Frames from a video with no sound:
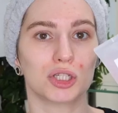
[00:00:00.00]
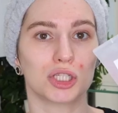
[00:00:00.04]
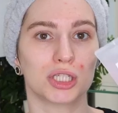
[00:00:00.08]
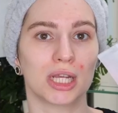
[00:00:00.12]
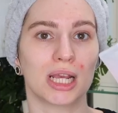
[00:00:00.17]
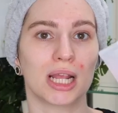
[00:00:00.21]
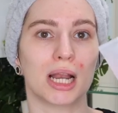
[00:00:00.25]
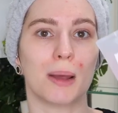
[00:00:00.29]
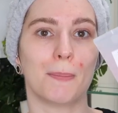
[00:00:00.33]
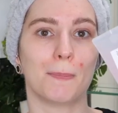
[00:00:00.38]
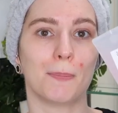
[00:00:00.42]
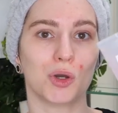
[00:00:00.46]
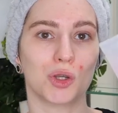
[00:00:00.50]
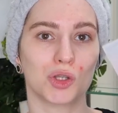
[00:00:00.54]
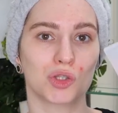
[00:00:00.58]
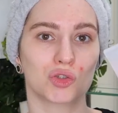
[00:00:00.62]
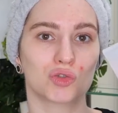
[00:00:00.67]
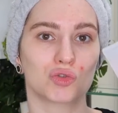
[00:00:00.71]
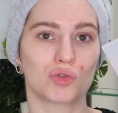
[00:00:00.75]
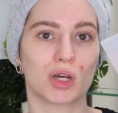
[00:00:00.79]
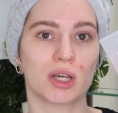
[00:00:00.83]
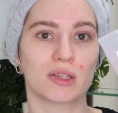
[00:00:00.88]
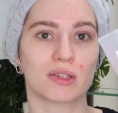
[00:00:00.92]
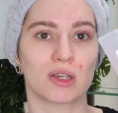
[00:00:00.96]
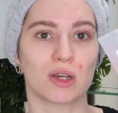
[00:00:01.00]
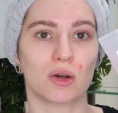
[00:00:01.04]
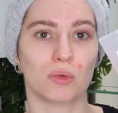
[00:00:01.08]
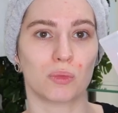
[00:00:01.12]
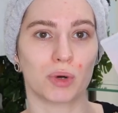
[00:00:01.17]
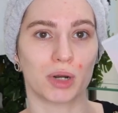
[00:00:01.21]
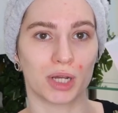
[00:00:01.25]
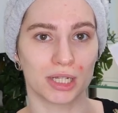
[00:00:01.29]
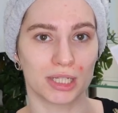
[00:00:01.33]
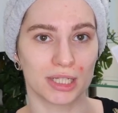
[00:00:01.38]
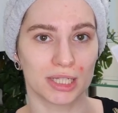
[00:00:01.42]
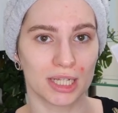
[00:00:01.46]
Gel Moisturizer
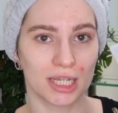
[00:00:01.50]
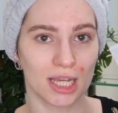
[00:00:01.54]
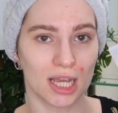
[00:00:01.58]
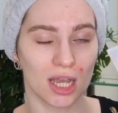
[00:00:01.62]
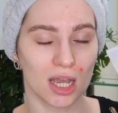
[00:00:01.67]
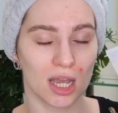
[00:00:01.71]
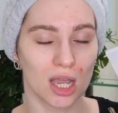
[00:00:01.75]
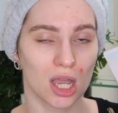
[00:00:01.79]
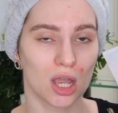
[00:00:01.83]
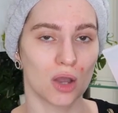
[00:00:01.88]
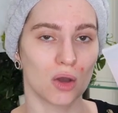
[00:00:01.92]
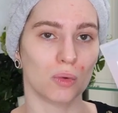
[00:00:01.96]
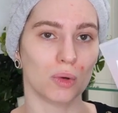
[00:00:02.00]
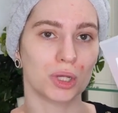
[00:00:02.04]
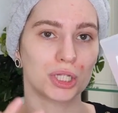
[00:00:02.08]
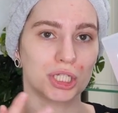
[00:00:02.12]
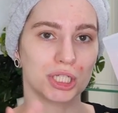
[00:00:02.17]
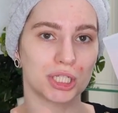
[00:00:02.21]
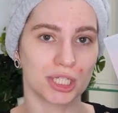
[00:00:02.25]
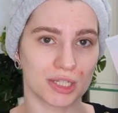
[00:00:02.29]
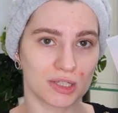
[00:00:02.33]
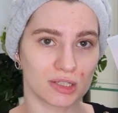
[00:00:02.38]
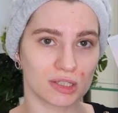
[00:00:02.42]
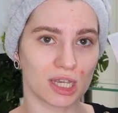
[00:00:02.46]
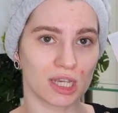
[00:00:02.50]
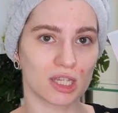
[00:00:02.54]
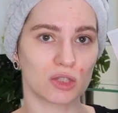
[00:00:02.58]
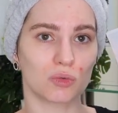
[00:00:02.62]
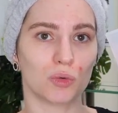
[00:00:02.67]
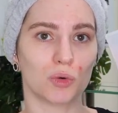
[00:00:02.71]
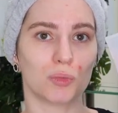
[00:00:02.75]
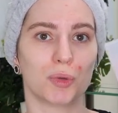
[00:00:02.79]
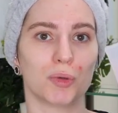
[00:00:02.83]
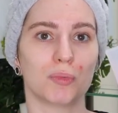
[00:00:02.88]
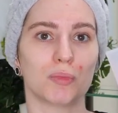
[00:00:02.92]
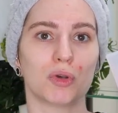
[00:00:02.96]
right here, which in this case
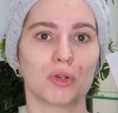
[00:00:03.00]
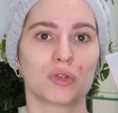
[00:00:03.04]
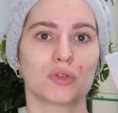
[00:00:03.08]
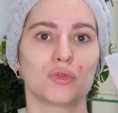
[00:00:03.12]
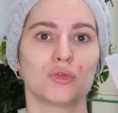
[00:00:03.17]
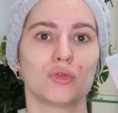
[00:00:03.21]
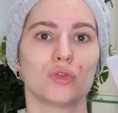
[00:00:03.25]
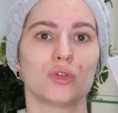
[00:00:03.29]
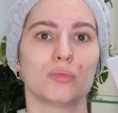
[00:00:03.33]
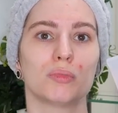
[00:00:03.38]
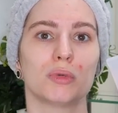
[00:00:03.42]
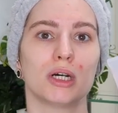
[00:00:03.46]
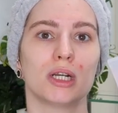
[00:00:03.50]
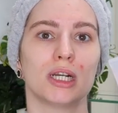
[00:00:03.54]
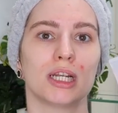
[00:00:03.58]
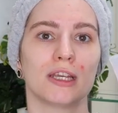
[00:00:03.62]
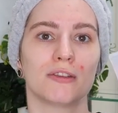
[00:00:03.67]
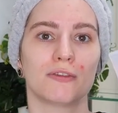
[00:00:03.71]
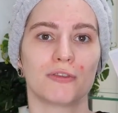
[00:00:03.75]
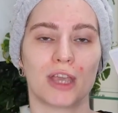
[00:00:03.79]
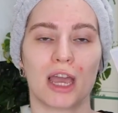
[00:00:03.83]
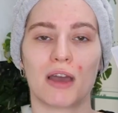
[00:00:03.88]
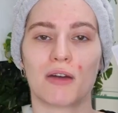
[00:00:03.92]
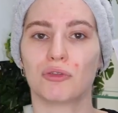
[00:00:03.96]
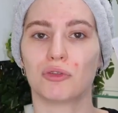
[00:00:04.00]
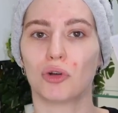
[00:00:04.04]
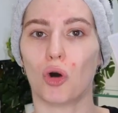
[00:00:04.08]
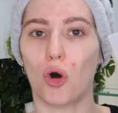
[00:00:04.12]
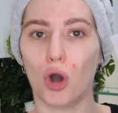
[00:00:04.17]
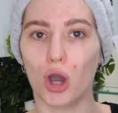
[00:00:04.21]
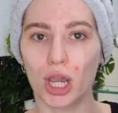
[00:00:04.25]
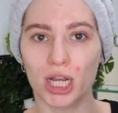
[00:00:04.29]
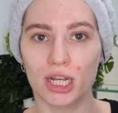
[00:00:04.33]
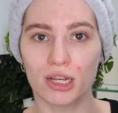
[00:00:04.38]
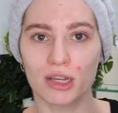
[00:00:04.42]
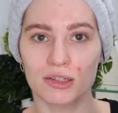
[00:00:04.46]
will be more suitable if you have an
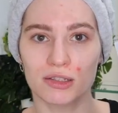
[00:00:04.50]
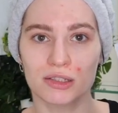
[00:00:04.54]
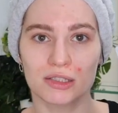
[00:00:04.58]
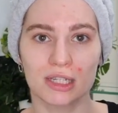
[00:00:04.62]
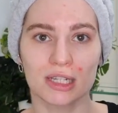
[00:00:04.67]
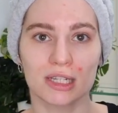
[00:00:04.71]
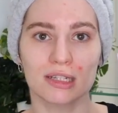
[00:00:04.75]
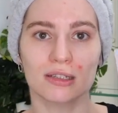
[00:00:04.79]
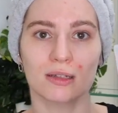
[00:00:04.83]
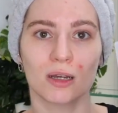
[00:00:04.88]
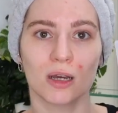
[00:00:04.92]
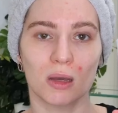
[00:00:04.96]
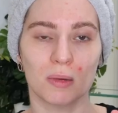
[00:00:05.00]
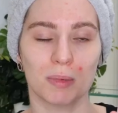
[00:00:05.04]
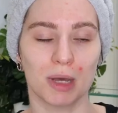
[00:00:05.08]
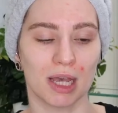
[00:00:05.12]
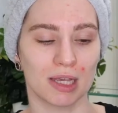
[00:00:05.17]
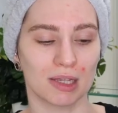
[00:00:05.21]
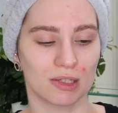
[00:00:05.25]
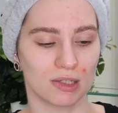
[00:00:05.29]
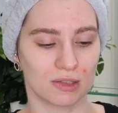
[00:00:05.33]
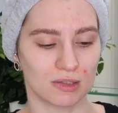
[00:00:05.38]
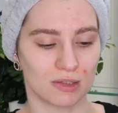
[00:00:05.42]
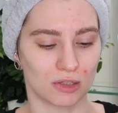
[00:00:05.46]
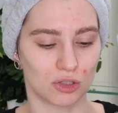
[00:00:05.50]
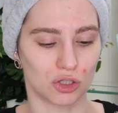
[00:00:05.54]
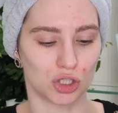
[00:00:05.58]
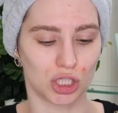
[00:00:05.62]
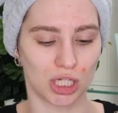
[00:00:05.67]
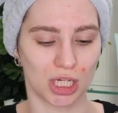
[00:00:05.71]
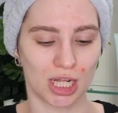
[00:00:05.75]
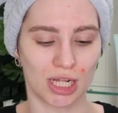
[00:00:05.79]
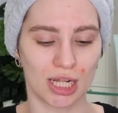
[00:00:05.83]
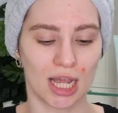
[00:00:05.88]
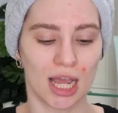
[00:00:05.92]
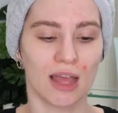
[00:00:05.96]
oilier skin type, as it's a
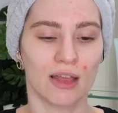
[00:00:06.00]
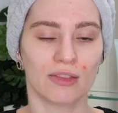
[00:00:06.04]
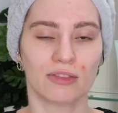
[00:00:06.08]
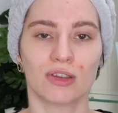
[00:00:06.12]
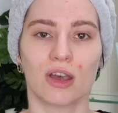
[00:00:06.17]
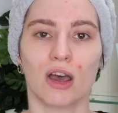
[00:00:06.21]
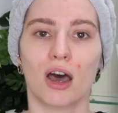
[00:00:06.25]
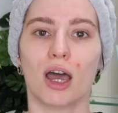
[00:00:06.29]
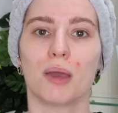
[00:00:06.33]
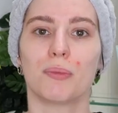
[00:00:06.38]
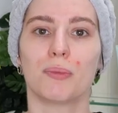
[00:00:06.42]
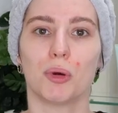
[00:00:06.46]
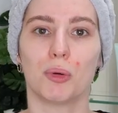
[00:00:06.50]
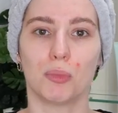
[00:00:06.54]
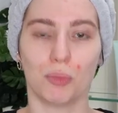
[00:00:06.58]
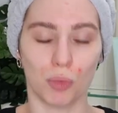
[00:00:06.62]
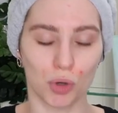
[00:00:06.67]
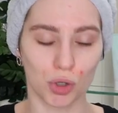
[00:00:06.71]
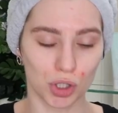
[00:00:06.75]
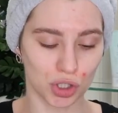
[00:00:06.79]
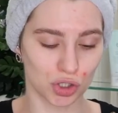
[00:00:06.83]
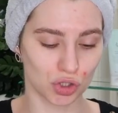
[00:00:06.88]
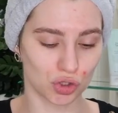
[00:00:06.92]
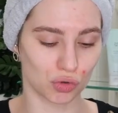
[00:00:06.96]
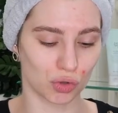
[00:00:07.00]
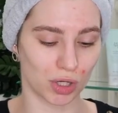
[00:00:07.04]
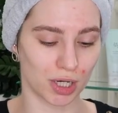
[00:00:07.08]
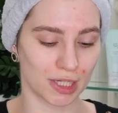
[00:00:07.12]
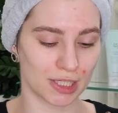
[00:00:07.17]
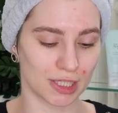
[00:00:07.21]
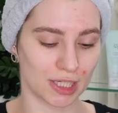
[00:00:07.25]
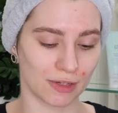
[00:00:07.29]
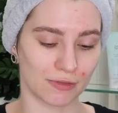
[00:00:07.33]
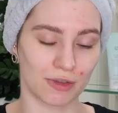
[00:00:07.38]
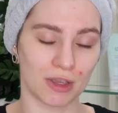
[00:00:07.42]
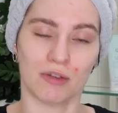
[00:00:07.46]
gel type
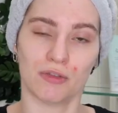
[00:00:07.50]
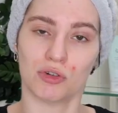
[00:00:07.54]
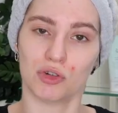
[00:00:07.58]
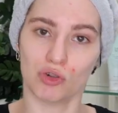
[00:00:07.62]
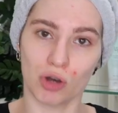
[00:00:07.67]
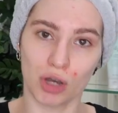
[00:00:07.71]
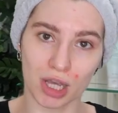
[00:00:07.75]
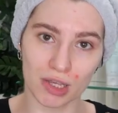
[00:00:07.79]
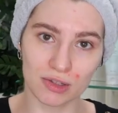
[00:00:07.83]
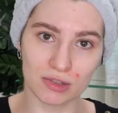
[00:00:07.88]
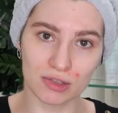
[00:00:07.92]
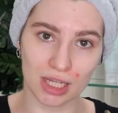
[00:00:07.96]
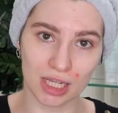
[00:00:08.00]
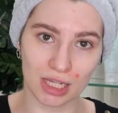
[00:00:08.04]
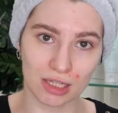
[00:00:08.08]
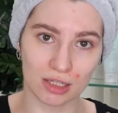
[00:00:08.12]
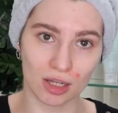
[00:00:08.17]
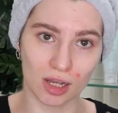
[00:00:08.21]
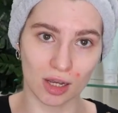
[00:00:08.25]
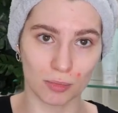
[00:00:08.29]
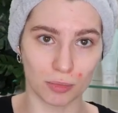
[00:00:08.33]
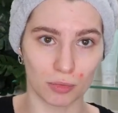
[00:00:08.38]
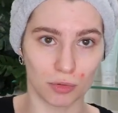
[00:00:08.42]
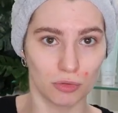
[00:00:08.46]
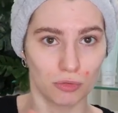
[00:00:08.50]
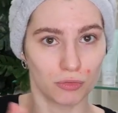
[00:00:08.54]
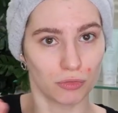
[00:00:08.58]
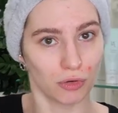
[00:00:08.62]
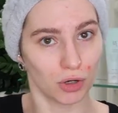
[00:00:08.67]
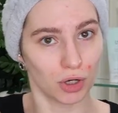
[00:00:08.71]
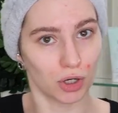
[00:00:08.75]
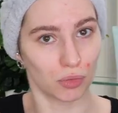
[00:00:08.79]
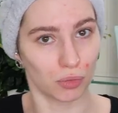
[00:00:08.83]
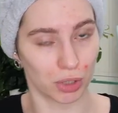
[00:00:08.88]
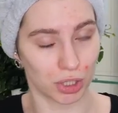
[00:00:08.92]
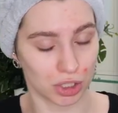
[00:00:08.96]
moisturizer. If you have a drier skin type, look
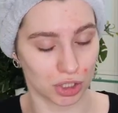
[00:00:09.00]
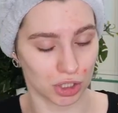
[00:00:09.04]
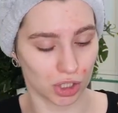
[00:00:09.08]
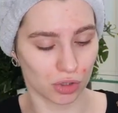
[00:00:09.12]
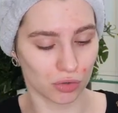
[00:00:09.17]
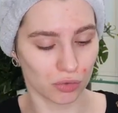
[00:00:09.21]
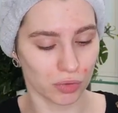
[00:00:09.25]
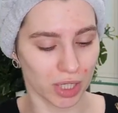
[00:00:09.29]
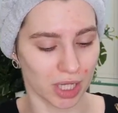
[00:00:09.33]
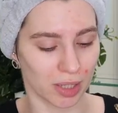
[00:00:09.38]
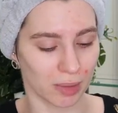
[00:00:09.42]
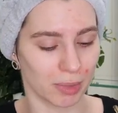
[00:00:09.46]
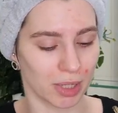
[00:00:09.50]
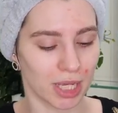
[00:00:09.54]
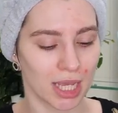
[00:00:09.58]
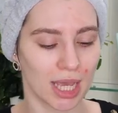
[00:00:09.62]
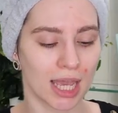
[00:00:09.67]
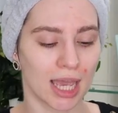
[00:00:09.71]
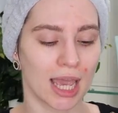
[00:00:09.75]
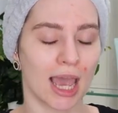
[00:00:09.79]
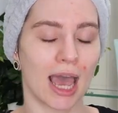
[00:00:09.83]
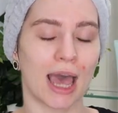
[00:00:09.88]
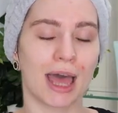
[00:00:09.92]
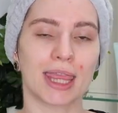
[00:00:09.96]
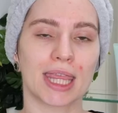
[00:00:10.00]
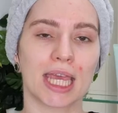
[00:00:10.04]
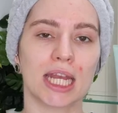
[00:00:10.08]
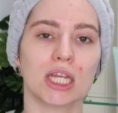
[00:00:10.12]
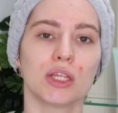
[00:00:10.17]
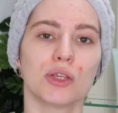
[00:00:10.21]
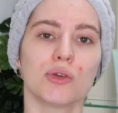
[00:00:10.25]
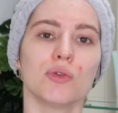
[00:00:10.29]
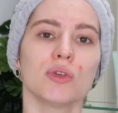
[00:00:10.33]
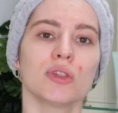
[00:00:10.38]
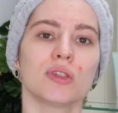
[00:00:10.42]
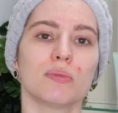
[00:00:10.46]
for a richer cream. And
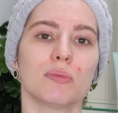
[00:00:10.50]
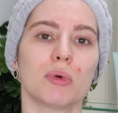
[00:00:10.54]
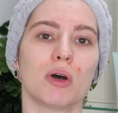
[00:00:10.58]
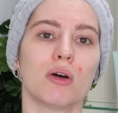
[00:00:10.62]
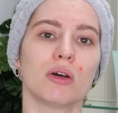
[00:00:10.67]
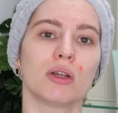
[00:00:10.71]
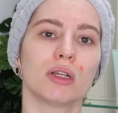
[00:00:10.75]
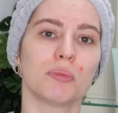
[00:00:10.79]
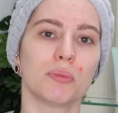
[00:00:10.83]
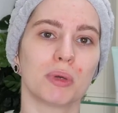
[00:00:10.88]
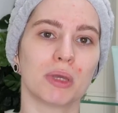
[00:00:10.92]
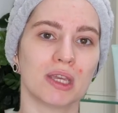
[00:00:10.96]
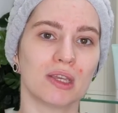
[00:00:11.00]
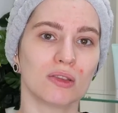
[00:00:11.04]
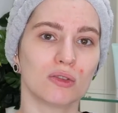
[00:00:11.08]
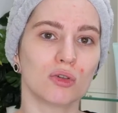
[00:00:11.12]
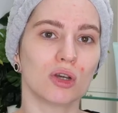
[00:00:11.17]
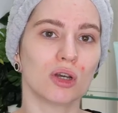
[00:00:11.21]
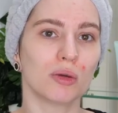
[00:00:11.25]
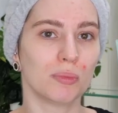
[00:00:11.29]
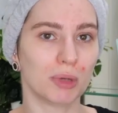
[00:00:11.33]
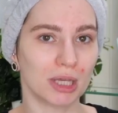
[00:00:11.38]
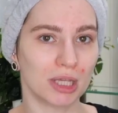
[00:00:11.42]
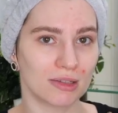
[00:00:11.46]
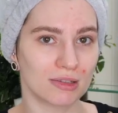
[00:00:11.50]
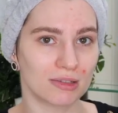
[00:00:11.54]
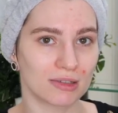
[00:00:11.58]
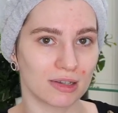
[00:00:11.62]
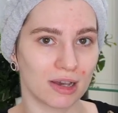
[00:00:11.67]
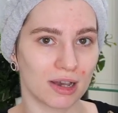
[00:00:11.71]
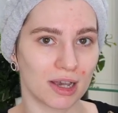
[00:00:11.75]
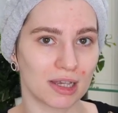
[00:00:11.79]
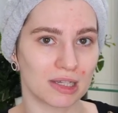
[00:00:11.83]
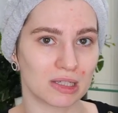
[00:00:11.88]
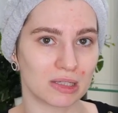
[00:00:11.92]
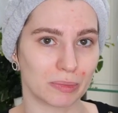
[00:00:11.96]
then use about a pea to a bean
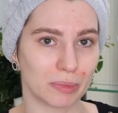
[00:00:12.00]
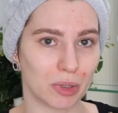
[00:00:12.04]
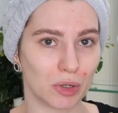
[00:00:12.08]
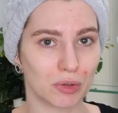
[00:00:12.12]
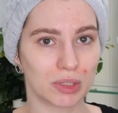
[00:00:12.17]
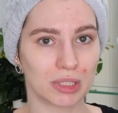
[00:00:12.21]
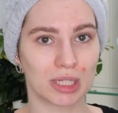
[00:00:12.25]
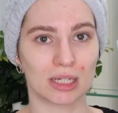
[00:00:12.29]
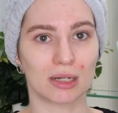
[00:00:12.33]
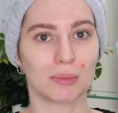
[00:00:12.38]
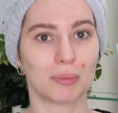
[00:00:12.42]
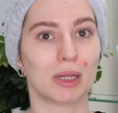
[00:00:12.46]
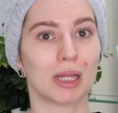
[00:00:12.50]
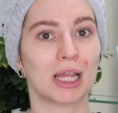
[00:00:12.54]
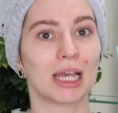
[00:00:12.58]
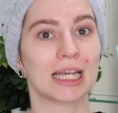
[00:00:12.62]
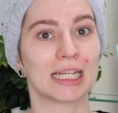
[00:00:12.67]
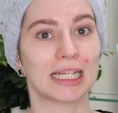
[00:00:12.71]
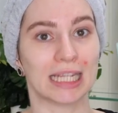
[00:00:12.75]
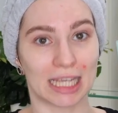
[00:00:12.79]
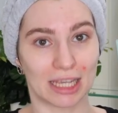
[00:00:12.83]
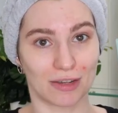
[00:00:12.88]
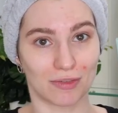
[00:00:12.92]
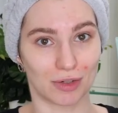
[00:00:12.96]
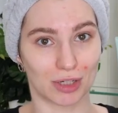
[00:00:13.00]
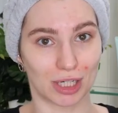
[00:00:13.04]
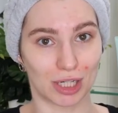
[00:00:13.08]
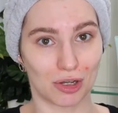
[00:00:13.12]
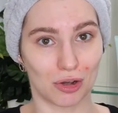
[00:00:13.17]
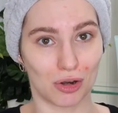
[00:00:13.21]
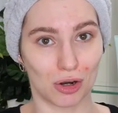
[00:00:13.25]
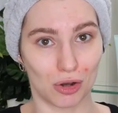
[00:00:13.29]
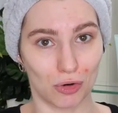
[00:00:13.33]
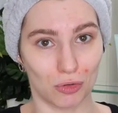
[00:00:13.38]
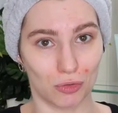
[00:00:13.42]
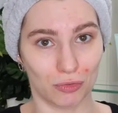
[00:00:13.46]
size amount and apply it evenly
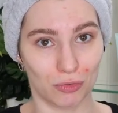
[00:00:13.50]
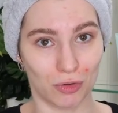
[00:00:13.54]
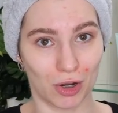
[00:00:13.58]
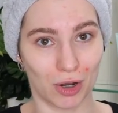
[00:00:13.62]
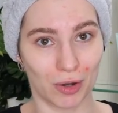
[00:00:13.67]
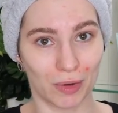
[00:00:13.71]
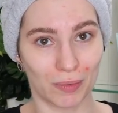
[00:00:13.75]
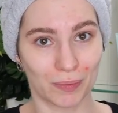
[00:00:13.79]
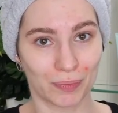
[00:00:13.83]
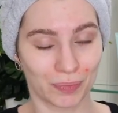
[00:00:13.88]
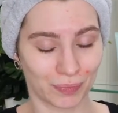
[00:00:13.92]
all over.